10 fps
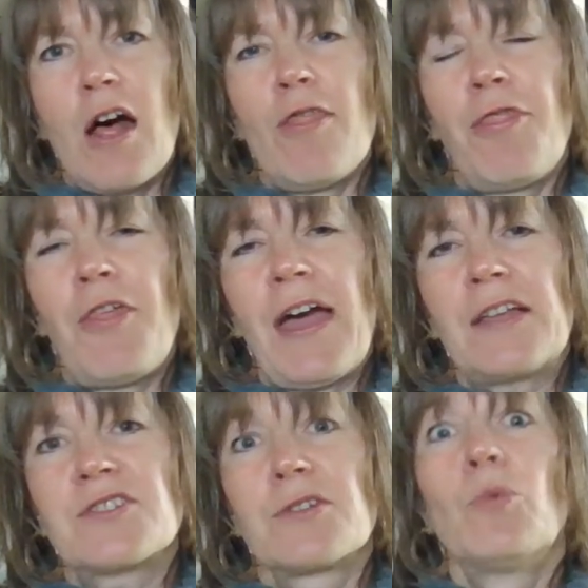
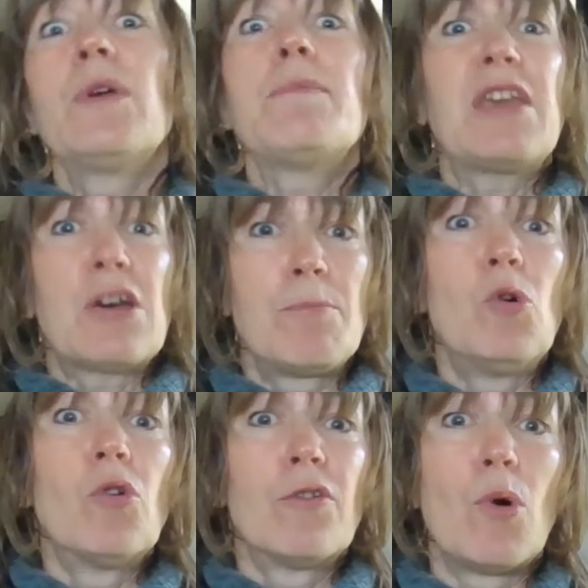that we become
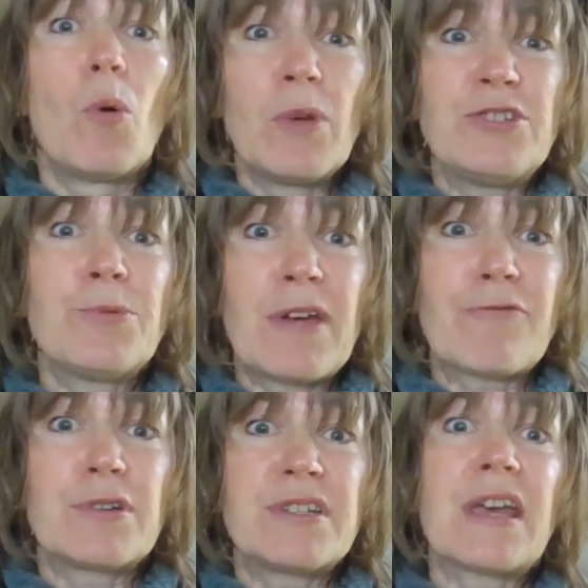more of what we do
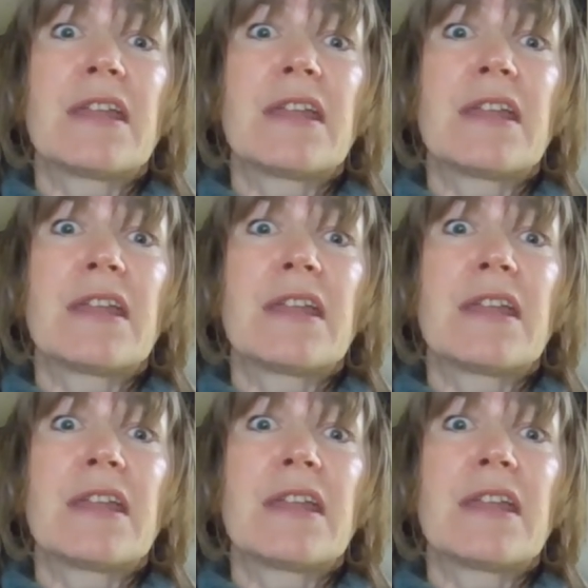every day,